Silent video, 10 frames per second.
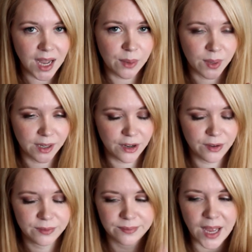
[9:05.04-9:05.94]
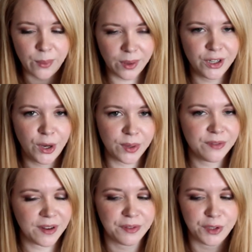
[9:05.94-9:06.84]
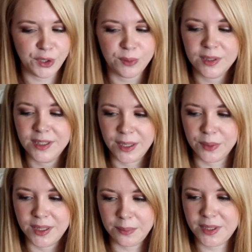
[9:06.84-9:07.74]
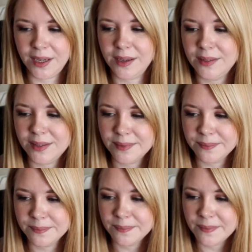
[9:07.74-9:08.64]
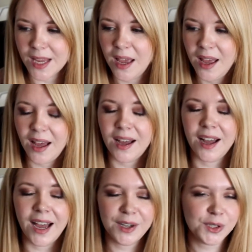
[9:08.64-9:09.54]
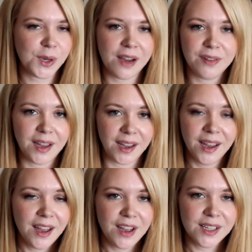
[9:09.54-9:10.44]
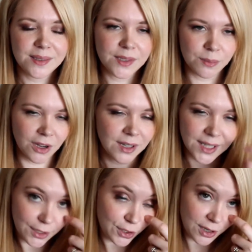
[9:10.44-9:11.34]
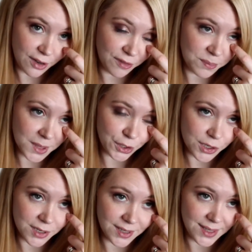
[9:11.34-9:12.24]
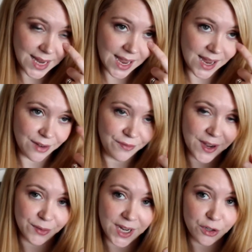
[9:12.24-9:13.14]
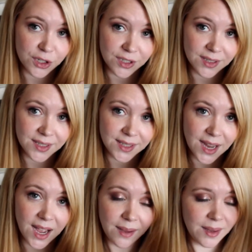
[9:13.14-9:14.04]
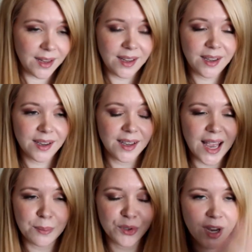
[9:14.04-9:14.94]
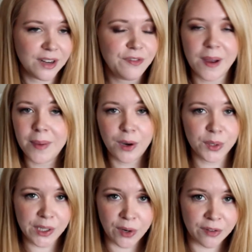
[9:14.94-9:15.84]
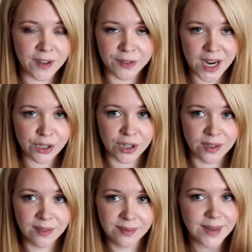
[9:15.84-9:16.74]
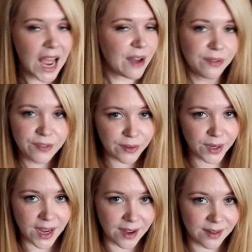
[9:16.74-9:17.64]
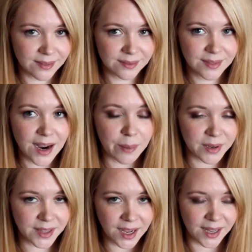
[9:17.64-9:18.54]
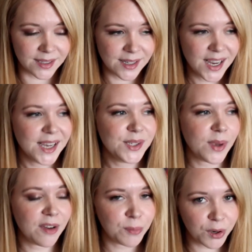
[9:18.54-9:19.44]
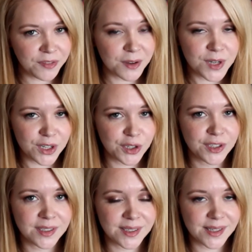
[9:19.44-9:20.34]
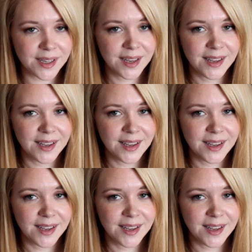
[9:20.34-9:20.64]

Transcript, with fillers: I want to know. I want to know what your favorite nude liquid lipstick is. Uh, I also have a small collection of blushes and foundations. I am trying to find my holy grail foundation. I haven't found it yet. I'm on the hunt. So I have more foundations